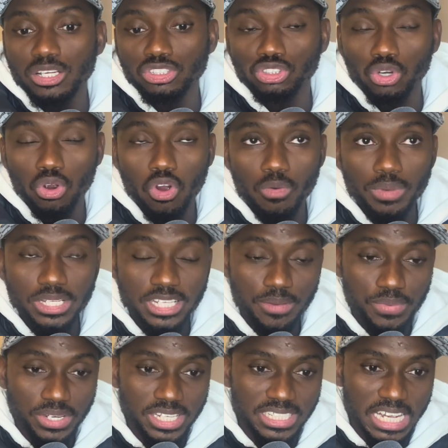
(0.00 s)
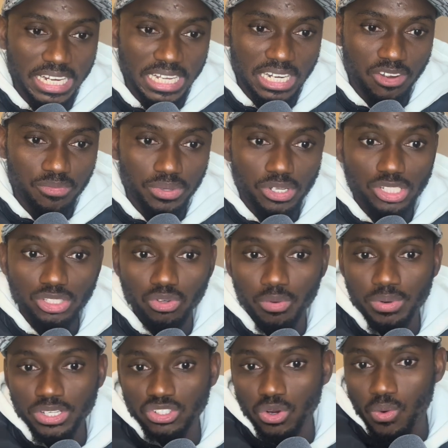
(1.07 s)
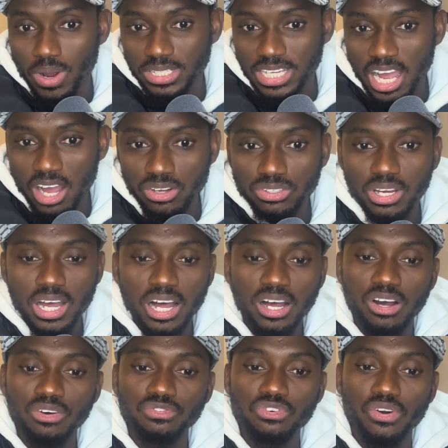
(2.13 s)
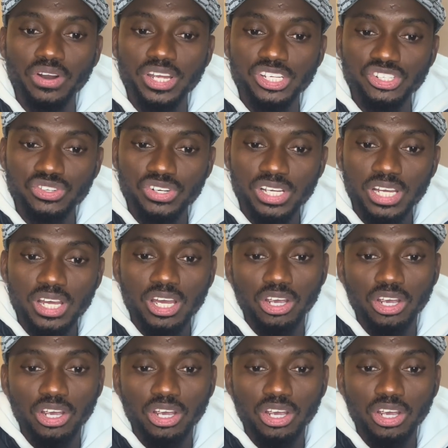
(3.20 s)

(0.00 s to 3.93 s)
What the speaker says: Joe Gomez came in the second half because Robertson was out for injury.